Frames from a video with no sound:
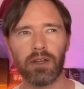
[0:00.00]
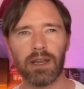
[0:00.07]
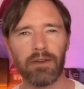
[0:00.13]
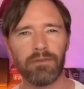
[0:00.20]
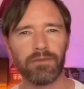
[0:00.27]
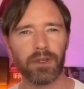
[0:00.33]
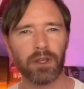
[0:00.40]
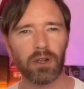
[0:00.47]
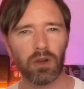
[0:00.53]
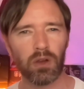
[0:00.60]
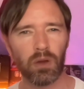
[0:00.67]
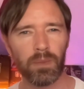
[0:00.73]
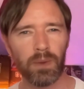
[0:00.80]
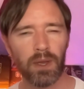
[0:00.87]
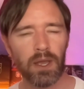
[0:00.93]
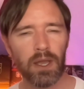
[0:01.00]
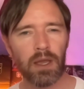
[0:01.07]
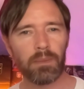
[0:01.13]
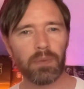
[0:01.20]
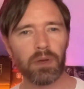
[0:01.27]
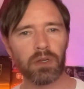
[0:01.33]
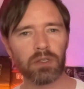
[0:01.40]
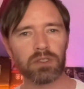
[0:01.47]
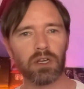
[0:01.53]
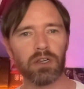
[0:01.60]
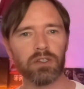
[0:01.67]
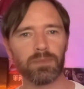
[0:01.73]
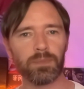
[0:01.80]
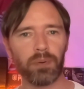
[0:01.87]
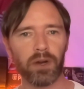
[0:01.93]
left the club,
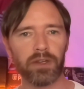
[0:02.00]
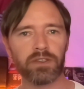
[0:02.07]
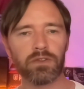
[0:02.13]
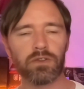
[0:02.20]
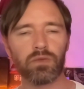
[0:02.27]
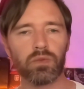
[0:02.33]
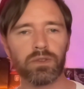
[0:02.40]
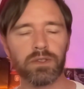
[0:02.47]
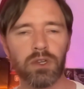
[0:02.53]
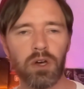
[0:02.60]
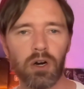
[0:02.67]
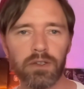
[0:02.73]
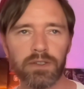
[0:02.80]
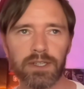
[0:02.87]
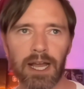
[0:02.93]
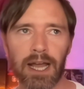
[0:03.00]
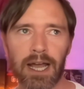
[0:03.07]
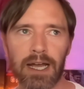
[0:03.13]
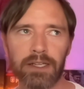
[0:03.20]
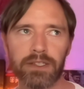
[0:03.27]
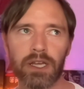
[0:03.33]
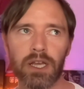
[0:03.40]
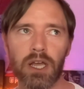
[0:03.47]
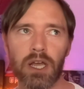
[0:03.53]
Purslow's presence was not as